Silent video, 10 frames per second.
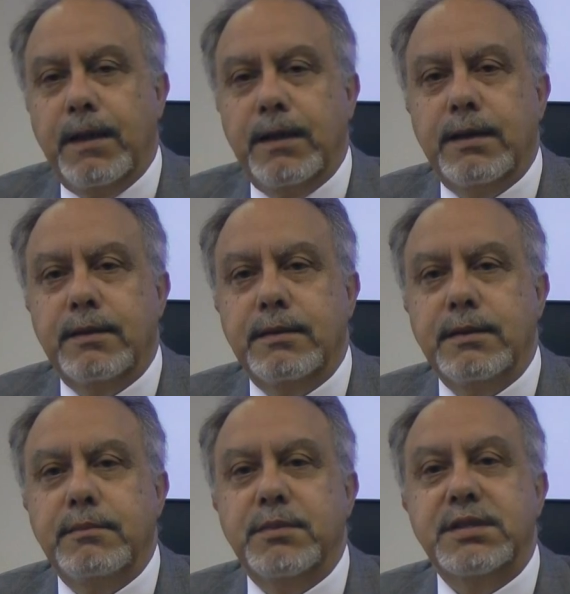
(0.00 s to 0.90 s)

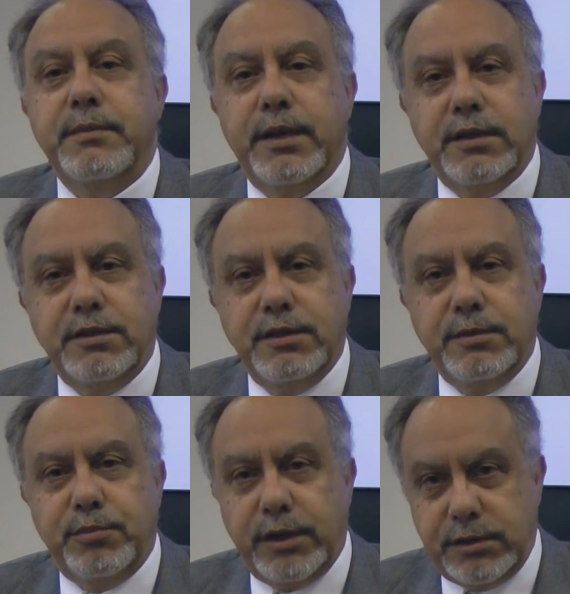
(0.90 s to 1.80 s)
the
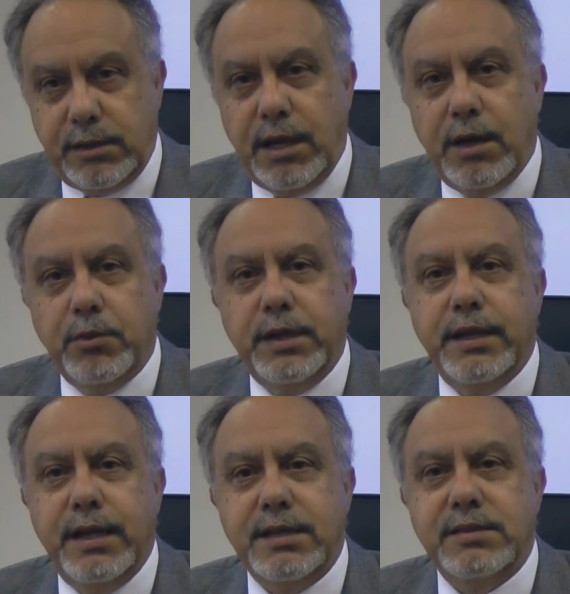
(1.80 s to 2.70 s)
miscibility pressure, how we
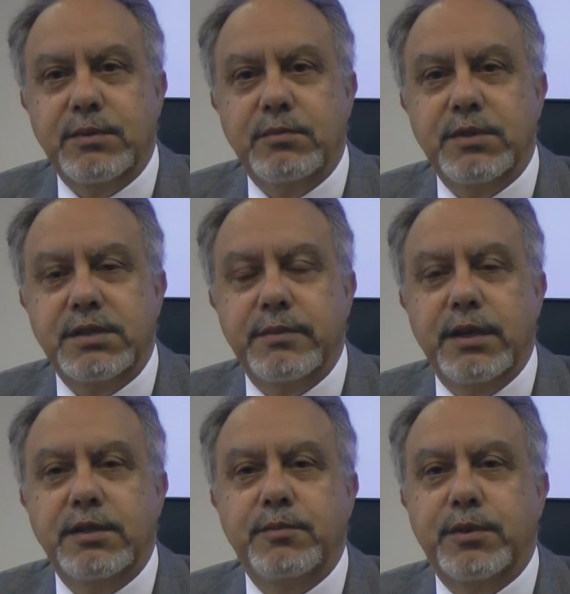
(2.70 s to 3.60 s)
can estimate
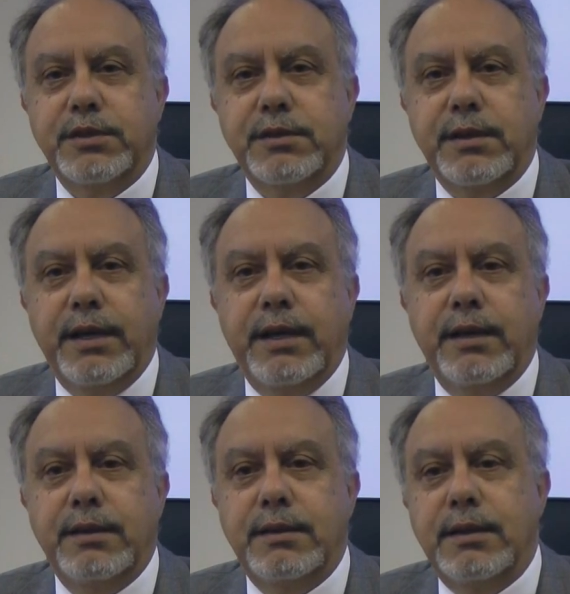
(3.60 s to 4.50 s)
miscibility pressure,
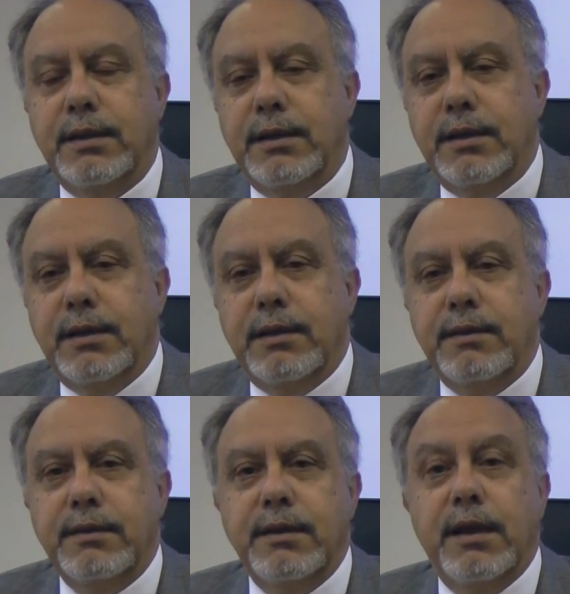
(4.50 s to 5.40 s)
and
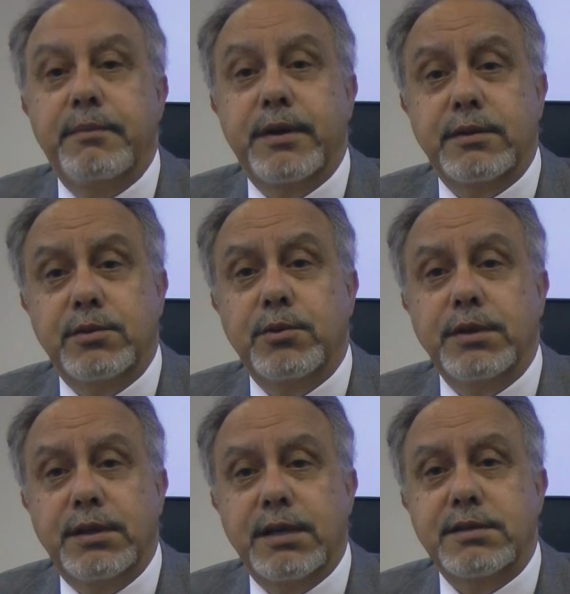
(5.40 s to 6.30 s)
the
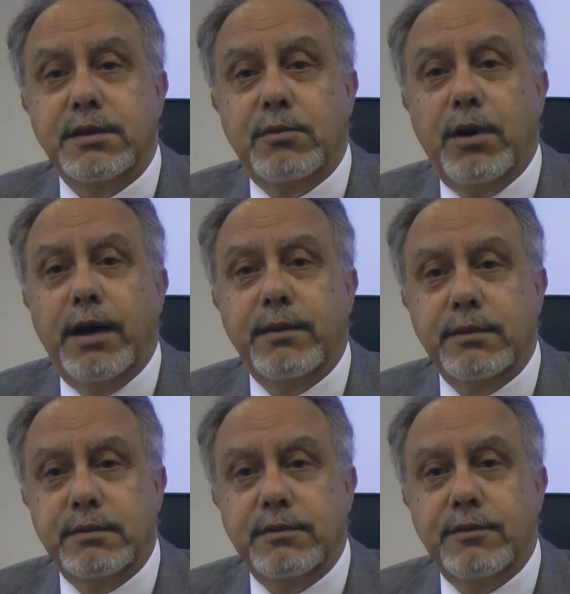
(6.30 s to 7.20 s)
laboratory tests
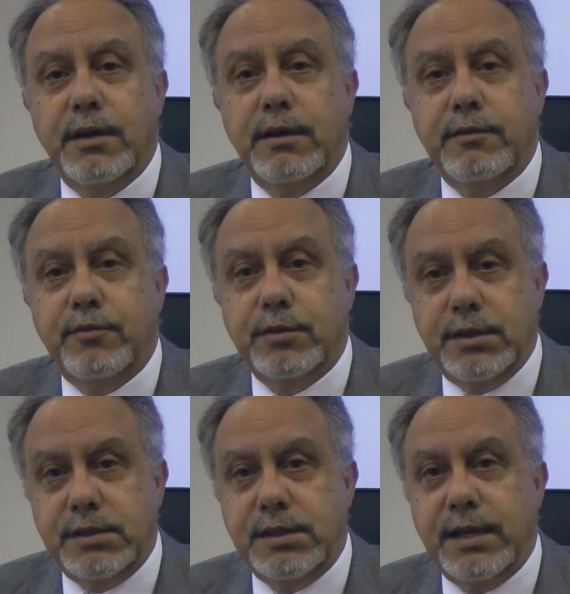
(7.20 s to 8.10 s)
required for
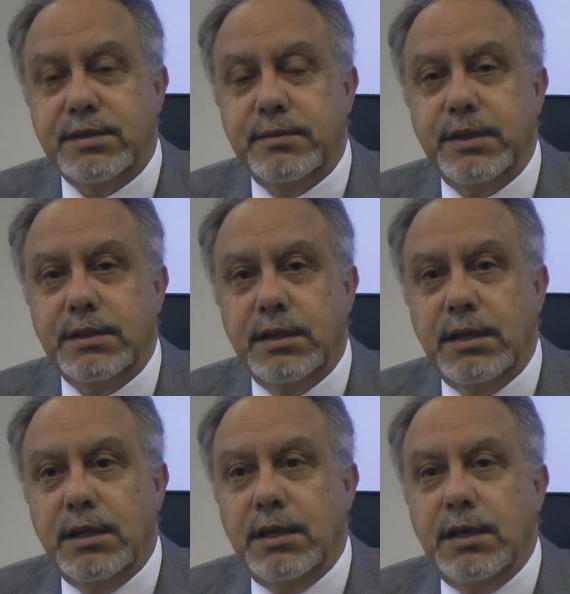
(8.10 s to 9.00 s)
this estimate.
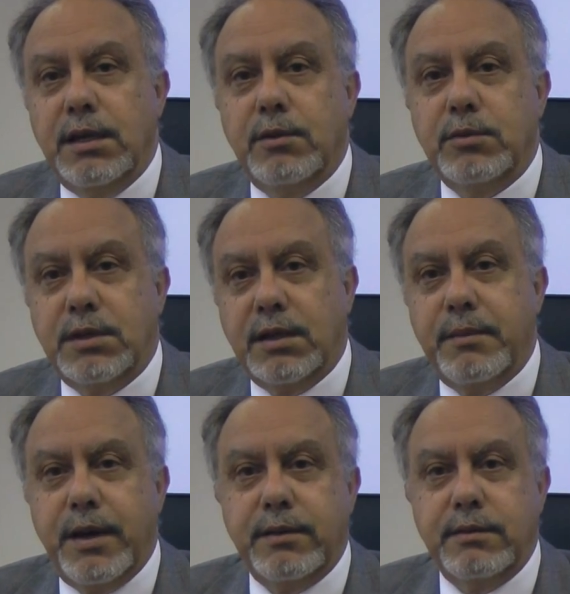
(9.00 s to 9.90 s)
We'll
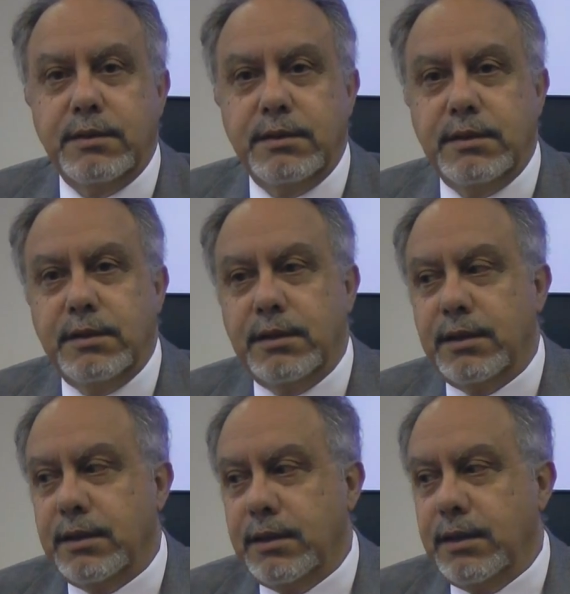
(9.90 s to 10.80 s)
talk about
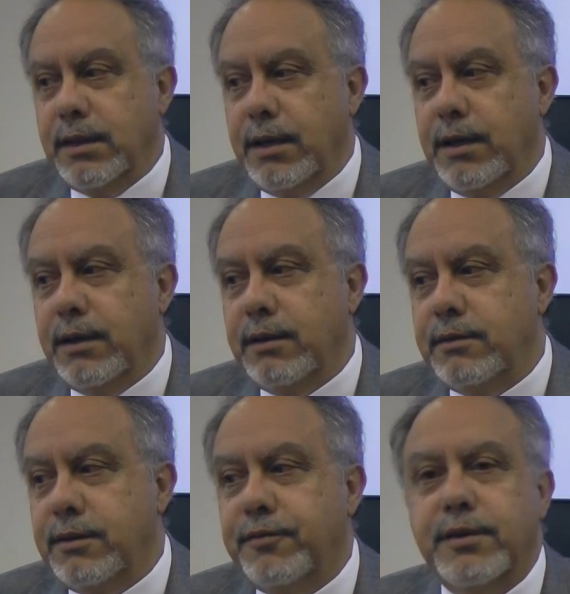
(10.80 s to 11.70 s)
the
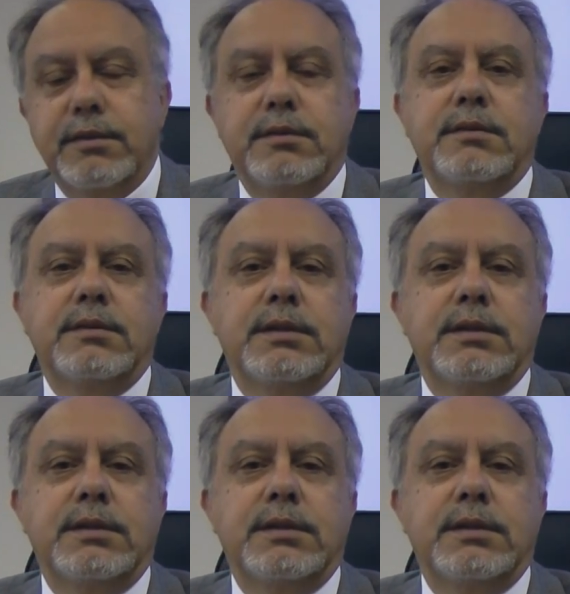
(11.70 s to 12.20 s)
different